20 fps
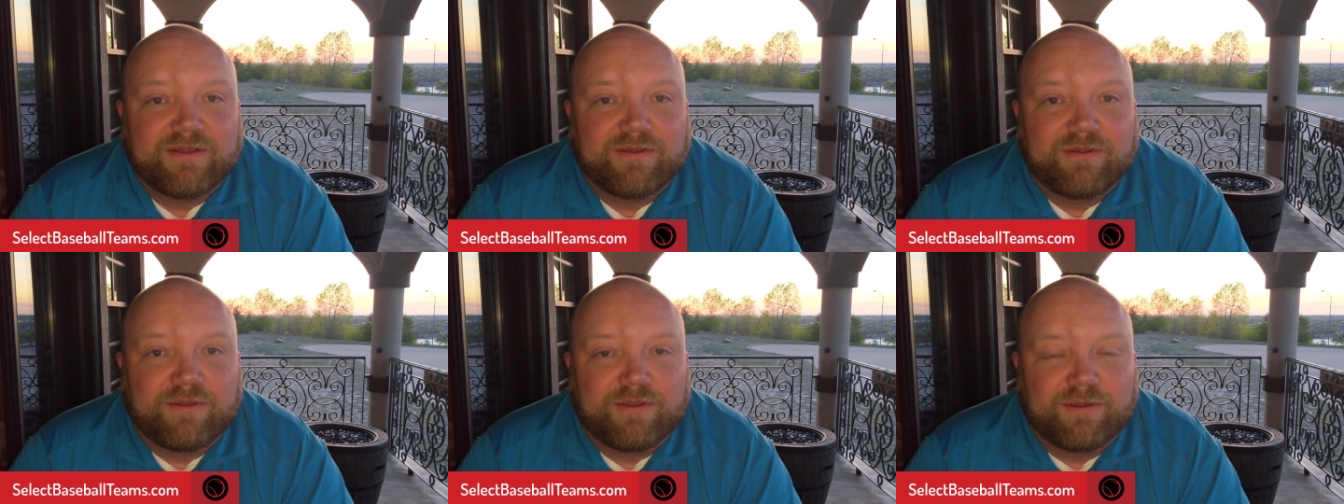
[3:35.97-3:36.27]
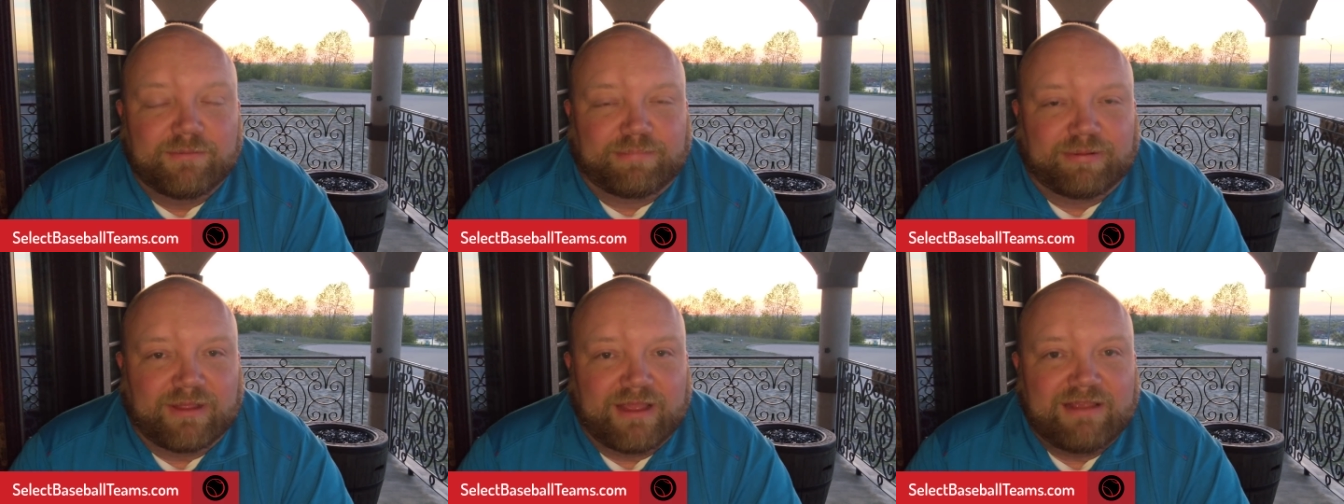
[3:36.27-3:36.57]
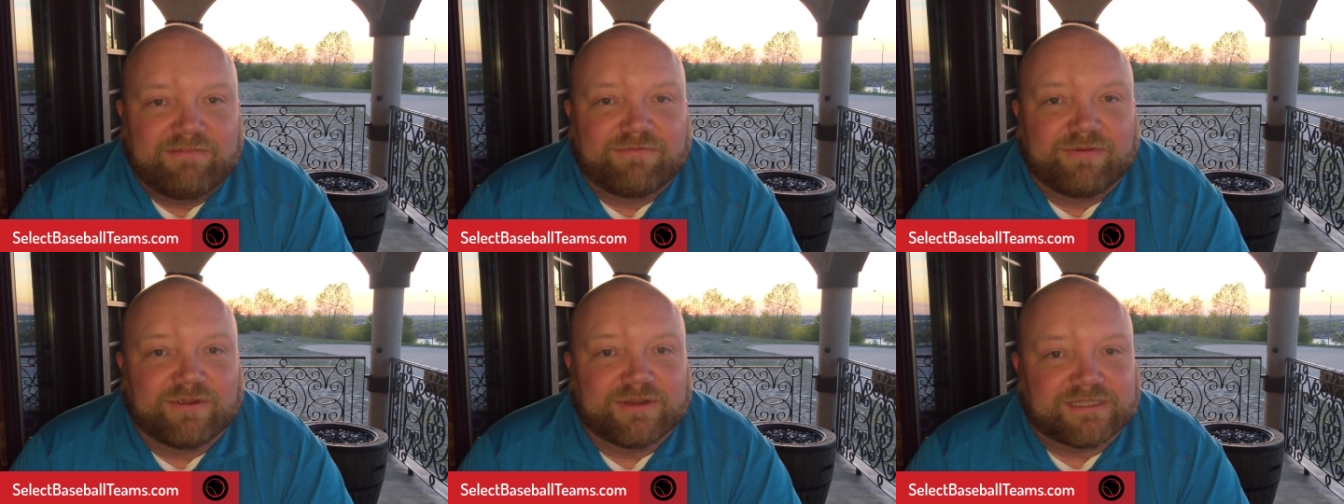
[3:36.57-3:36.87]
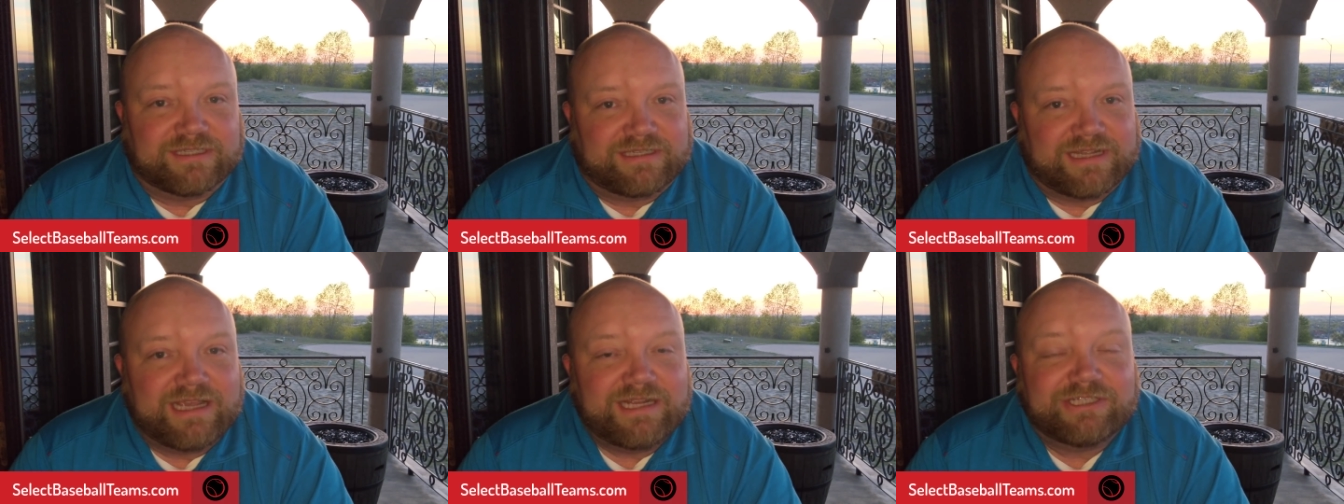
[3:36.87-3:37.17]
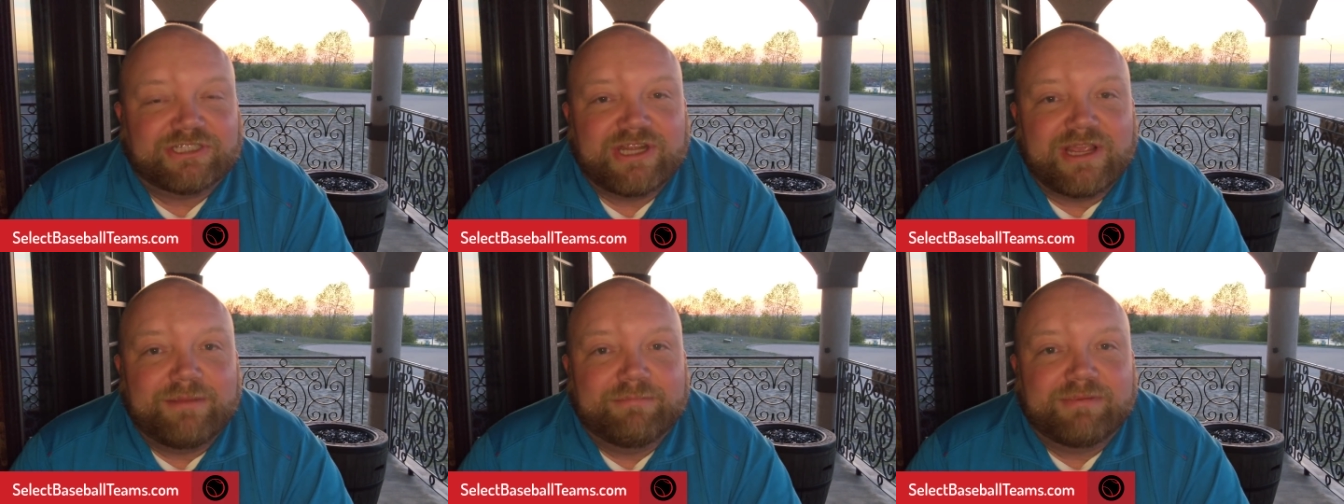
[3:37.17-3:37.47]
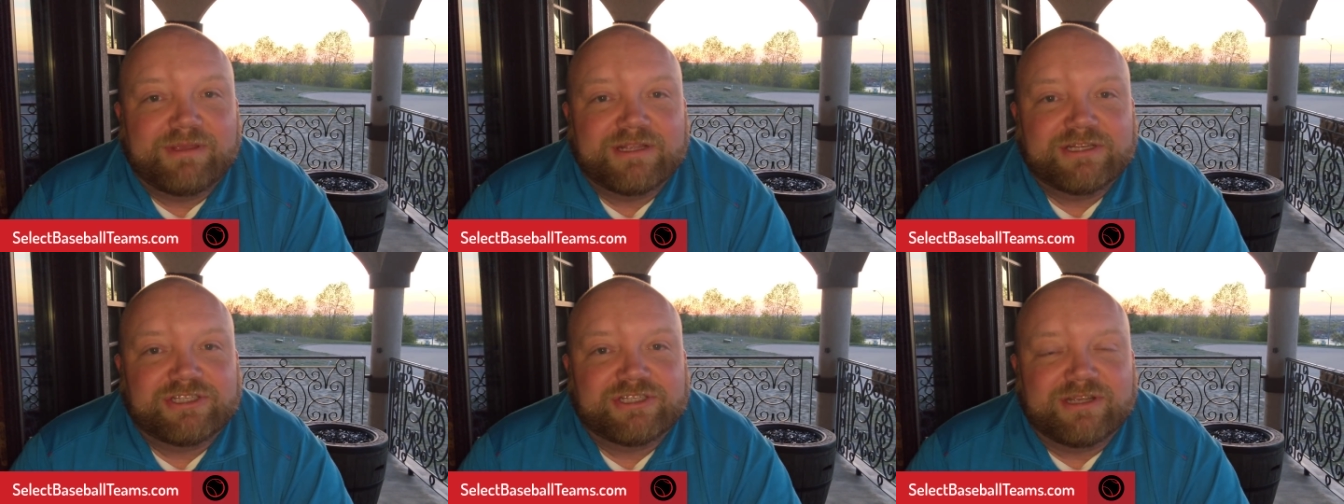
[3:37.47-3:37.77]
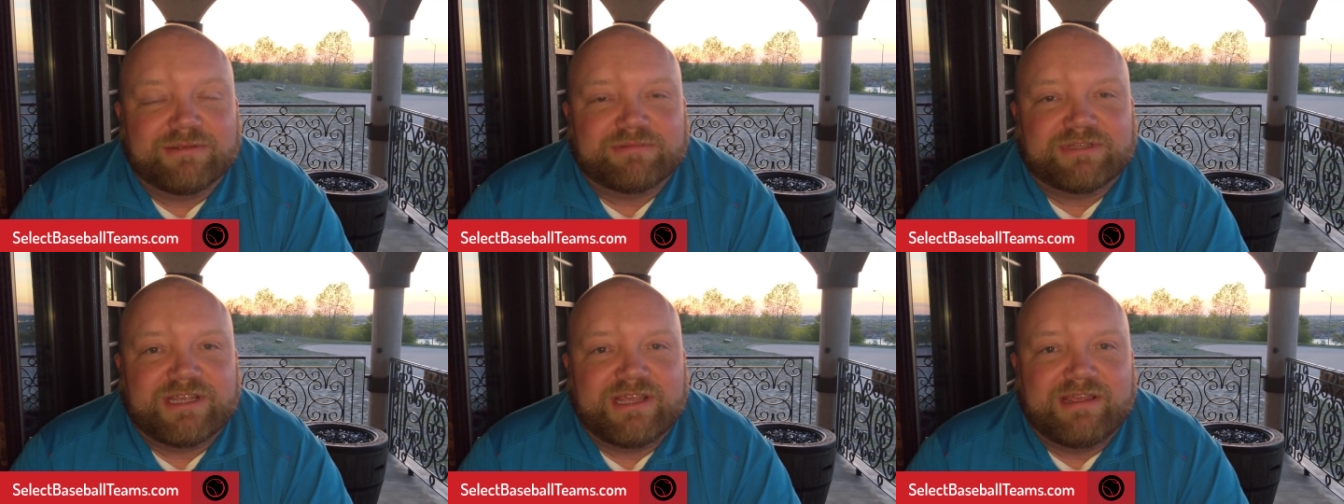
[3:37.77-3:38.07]
who played for a state championship
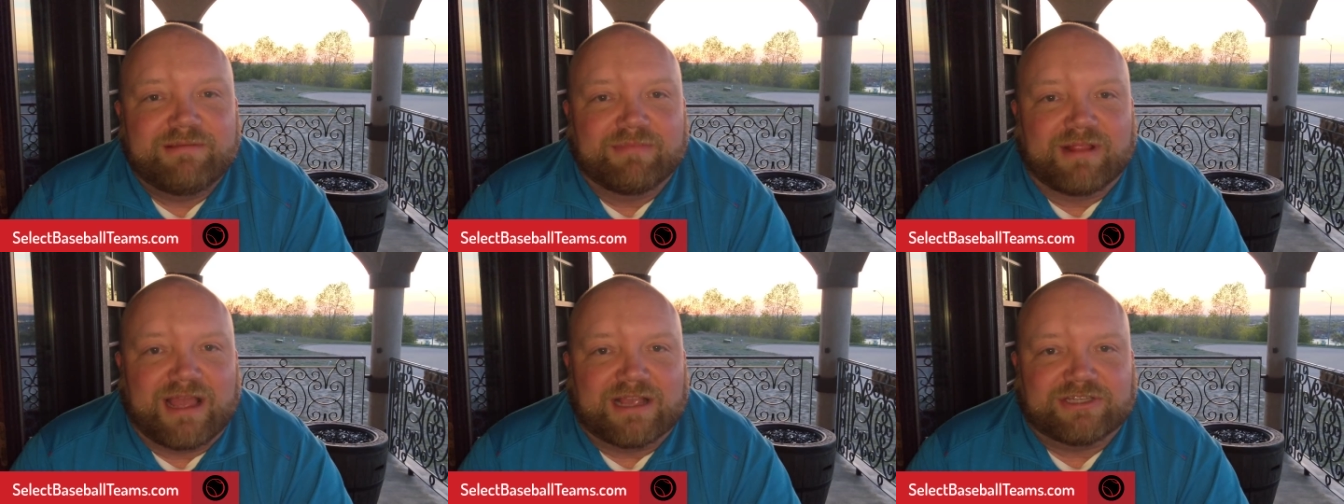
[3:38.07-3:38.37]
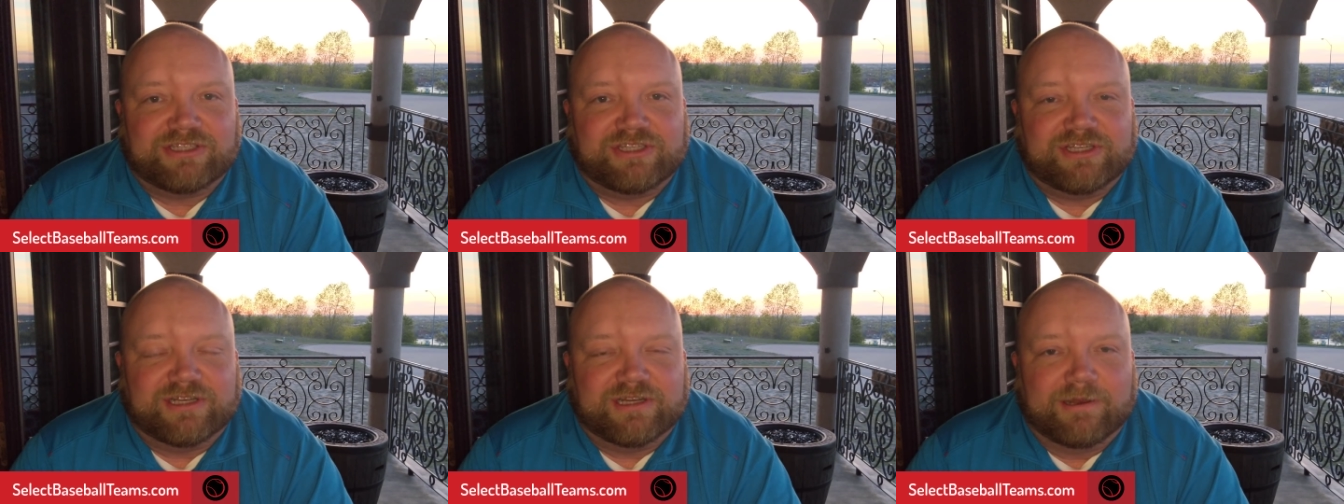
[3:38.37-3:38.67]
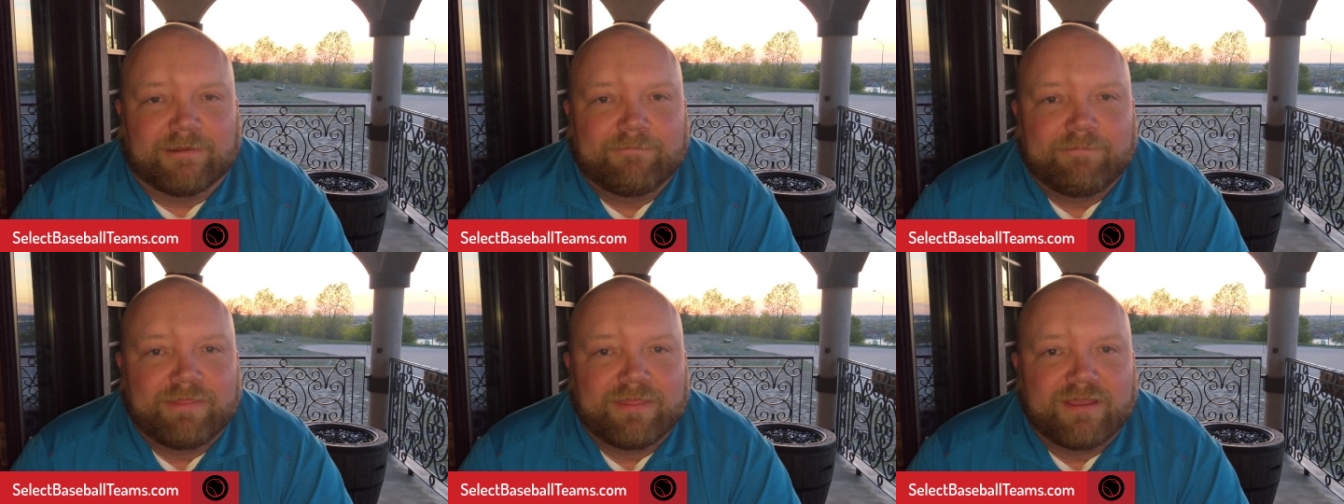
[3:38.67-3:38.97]
team last year